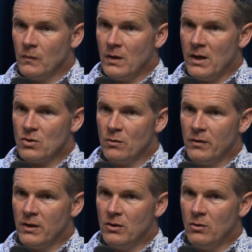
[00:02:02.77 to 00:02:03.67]
Yeah, so if
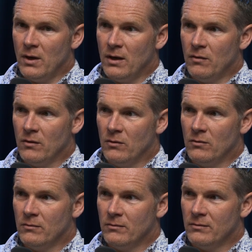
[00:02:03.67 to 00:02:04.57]
we can do
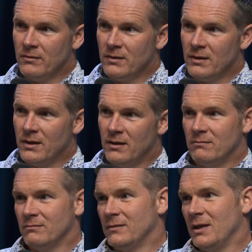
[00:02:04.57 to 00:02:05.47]
anything,
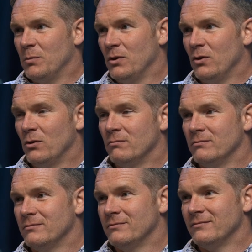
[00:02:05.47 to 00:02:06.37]
keeping you
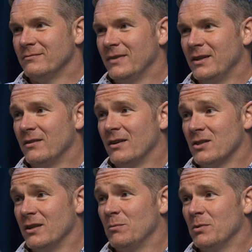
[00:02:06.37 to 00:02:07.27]

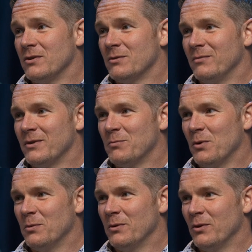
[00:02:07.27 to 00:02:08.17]
asleep is
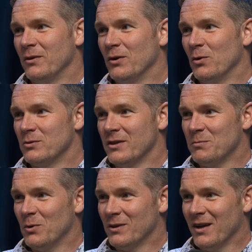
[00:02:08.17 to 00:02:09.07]
probably one of the goals of this
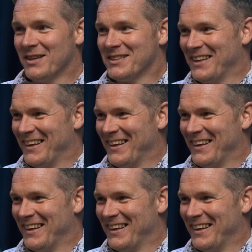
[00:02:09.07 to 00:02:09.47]
podcast.